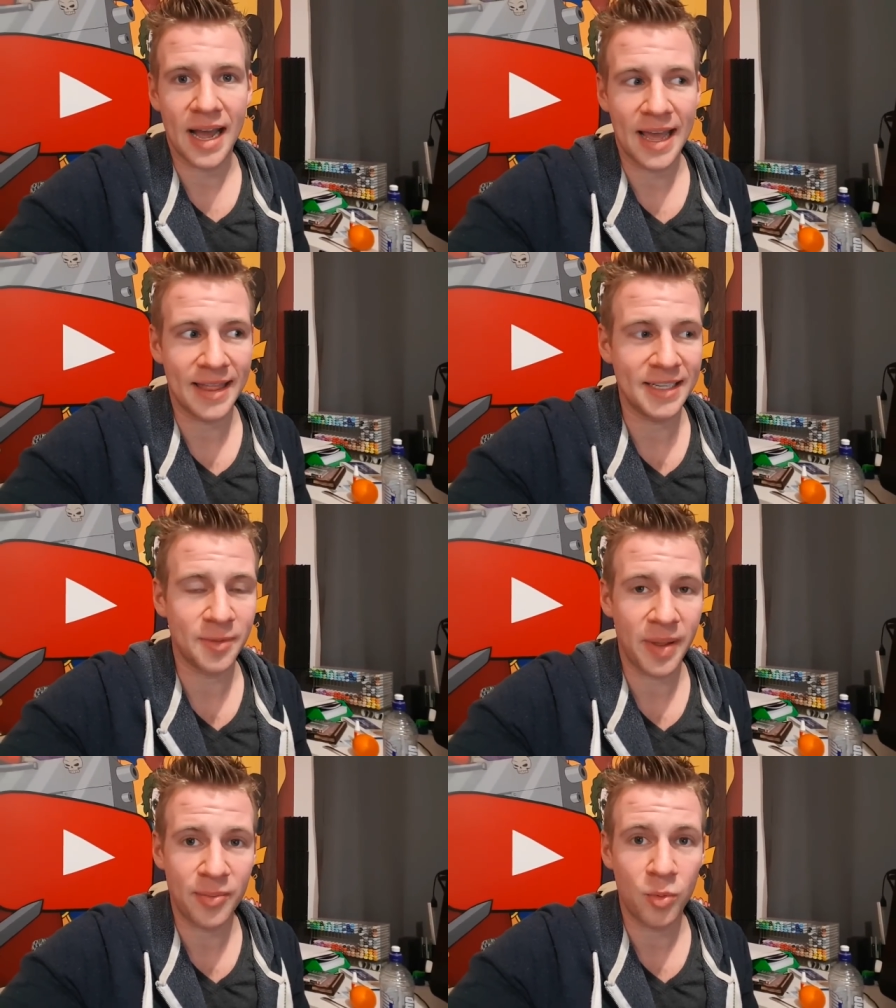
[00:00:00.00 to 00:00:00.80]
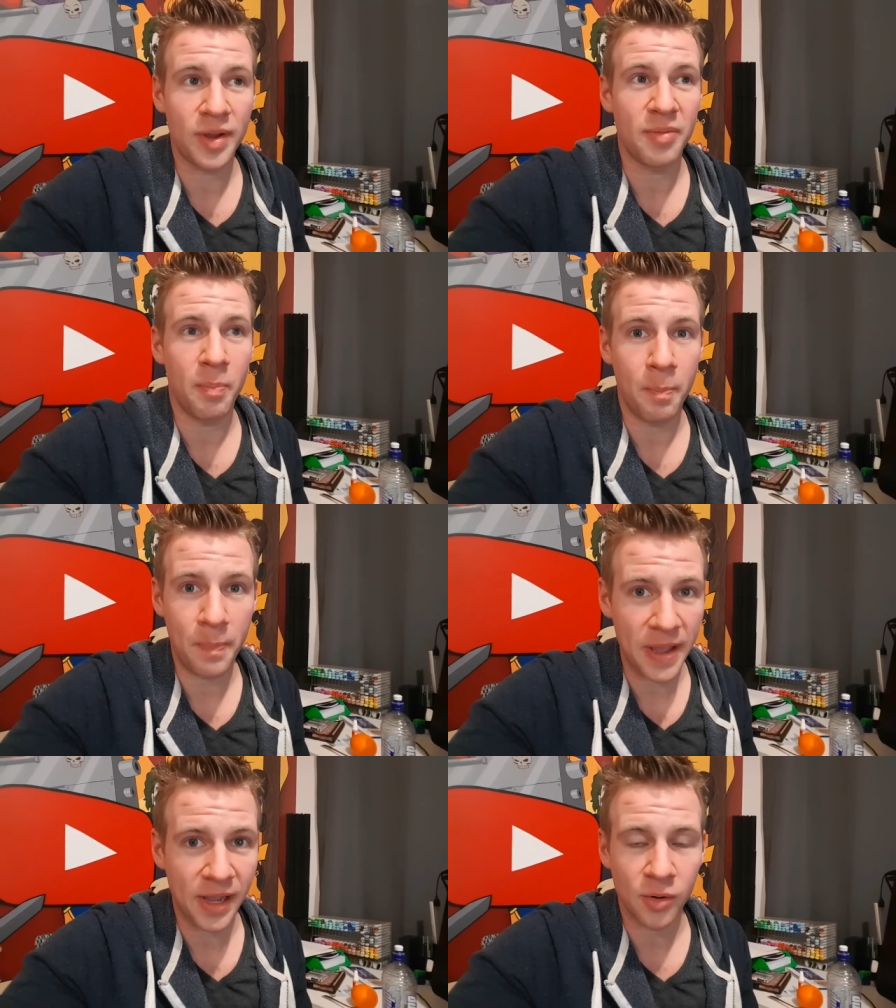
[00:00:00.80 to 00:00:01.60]
And these are people with
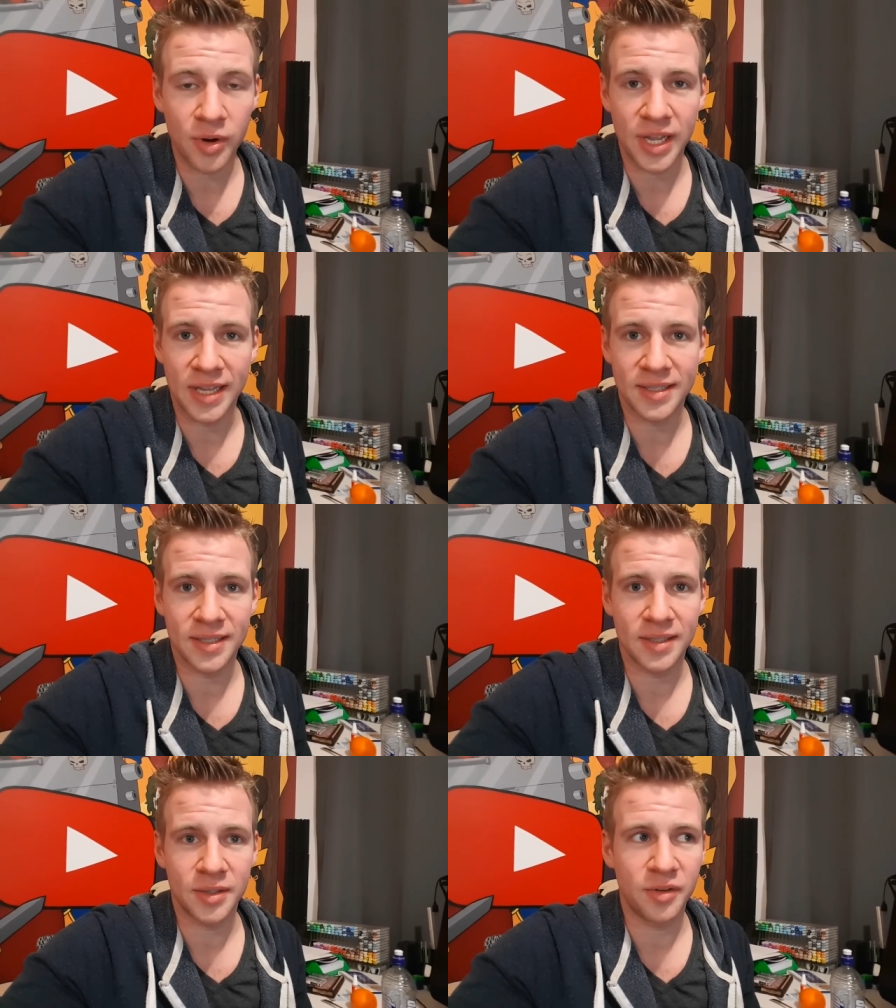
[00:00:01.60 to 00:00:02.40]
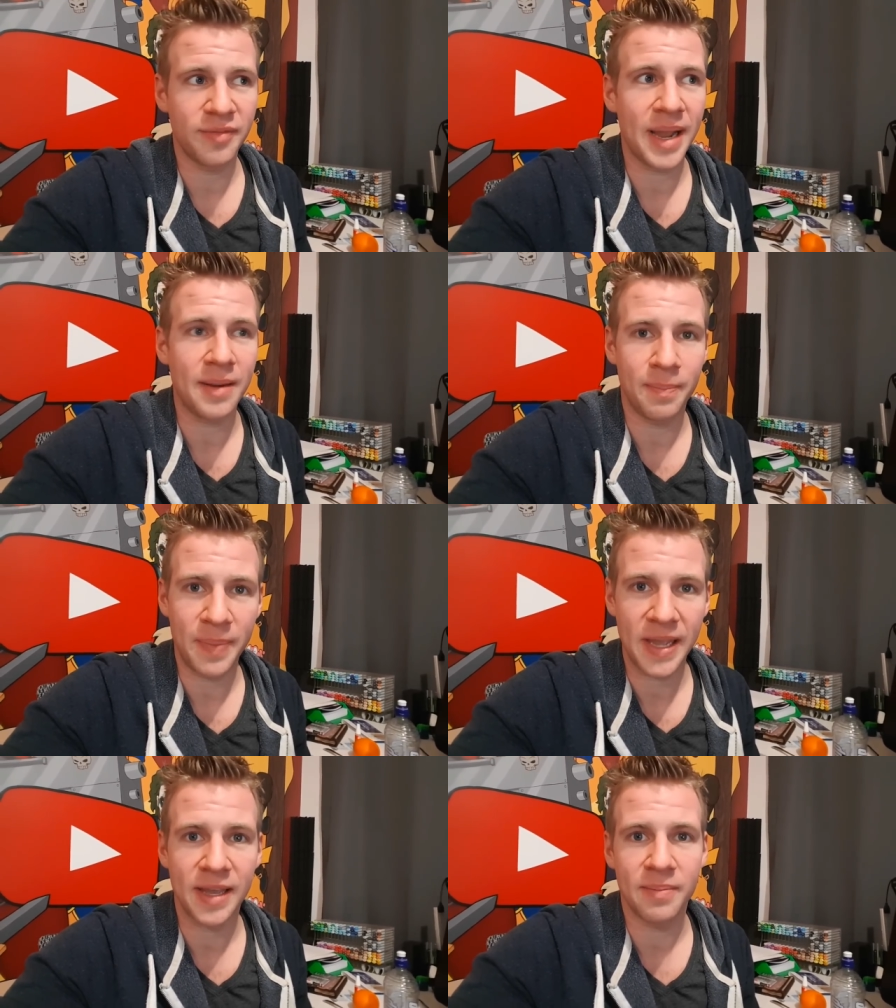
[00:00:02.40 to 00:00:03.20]
big audiences who have made
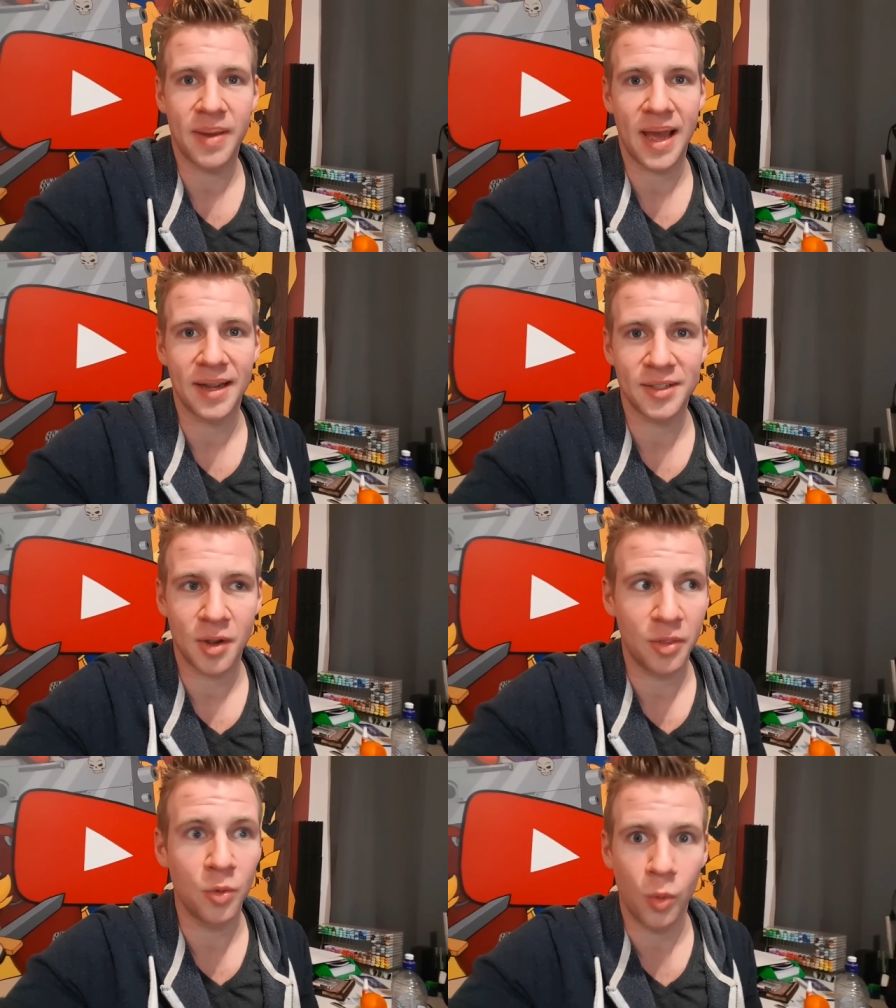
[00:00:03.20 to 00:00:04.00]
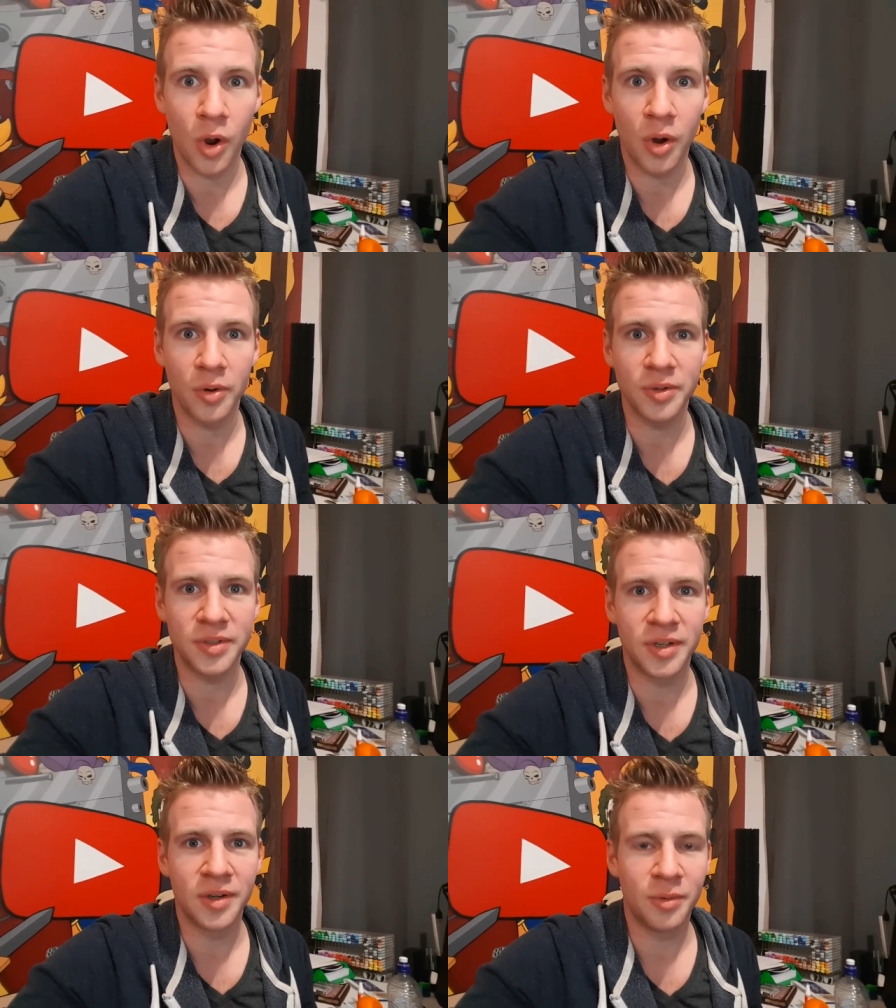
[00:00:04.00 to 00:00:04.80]
big impacts on the
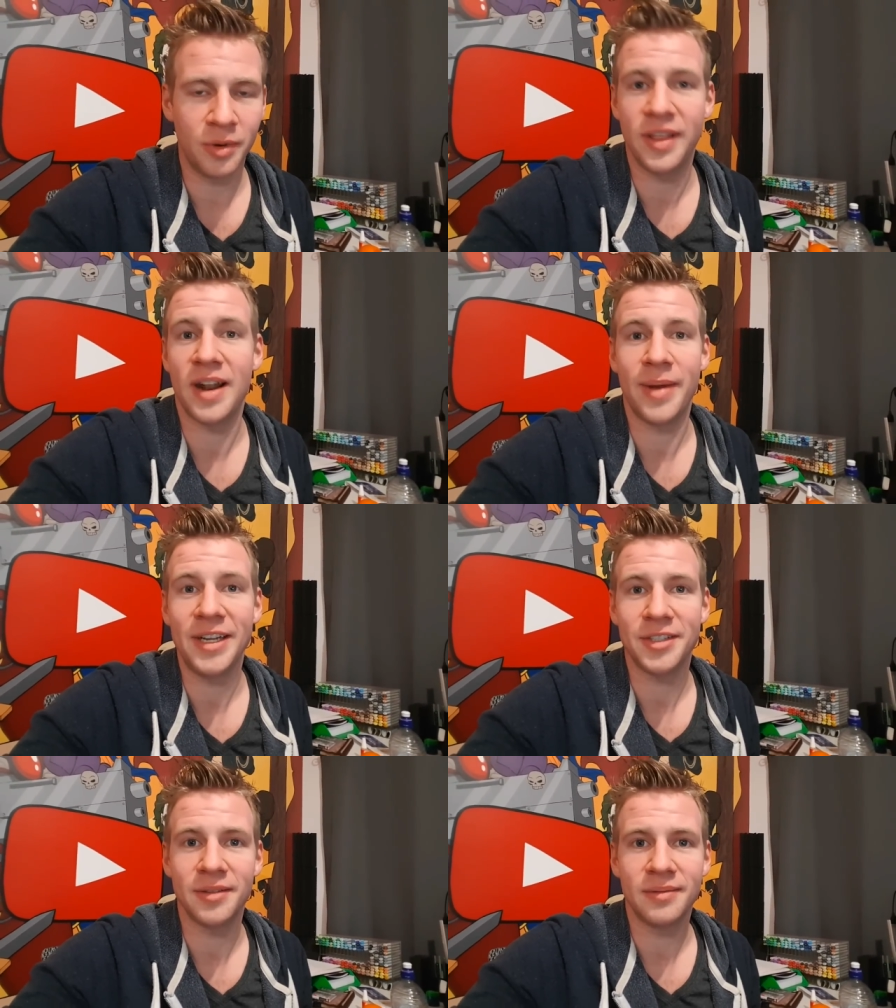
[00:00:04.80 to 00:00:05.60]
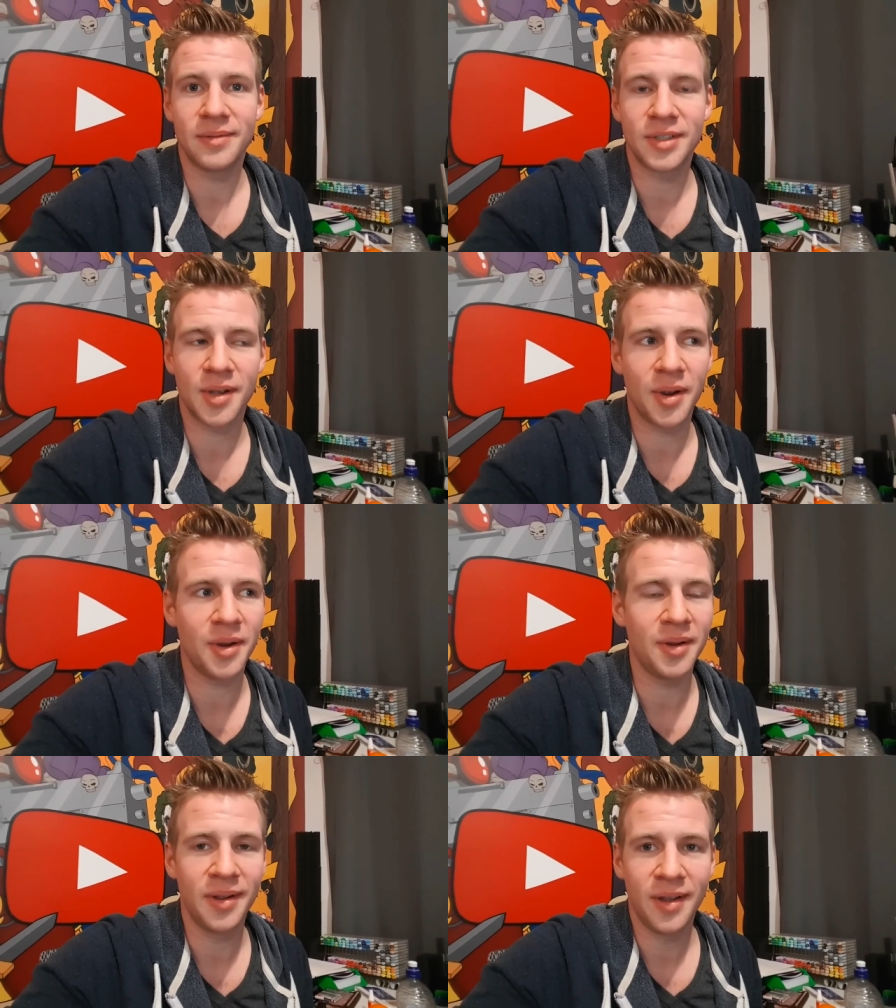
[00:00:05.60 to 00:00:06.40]
world with animation.
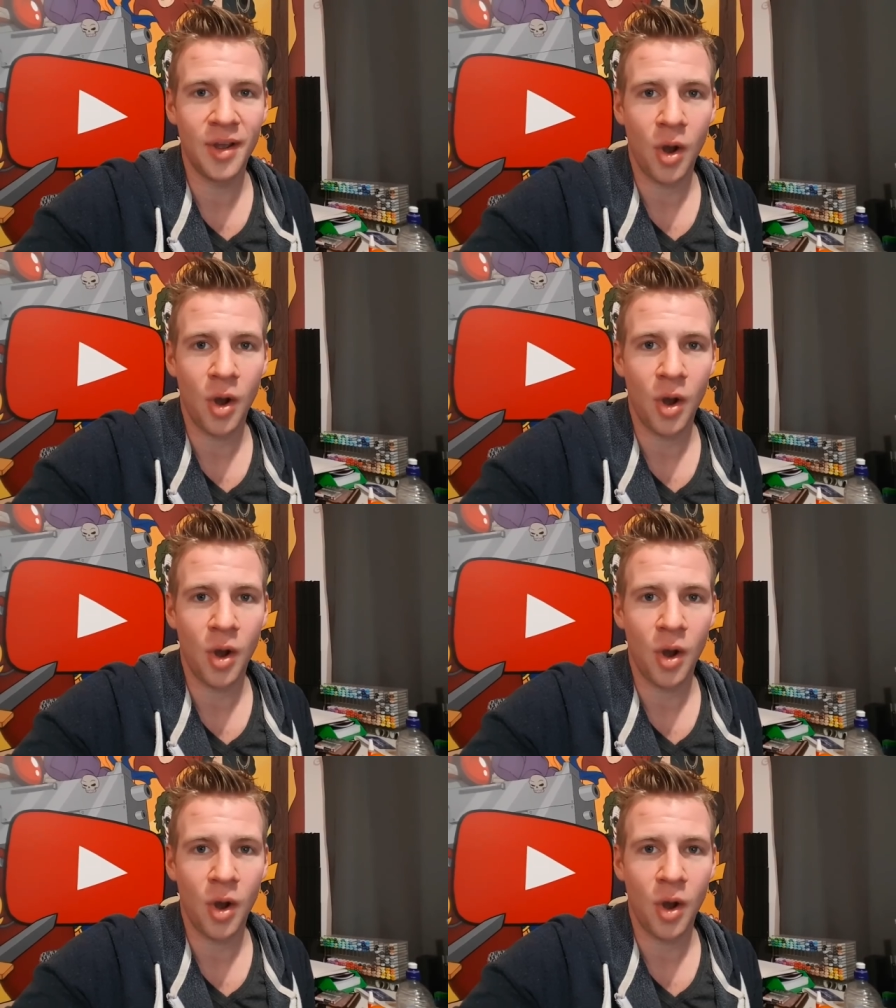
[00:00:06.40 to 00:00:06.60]
So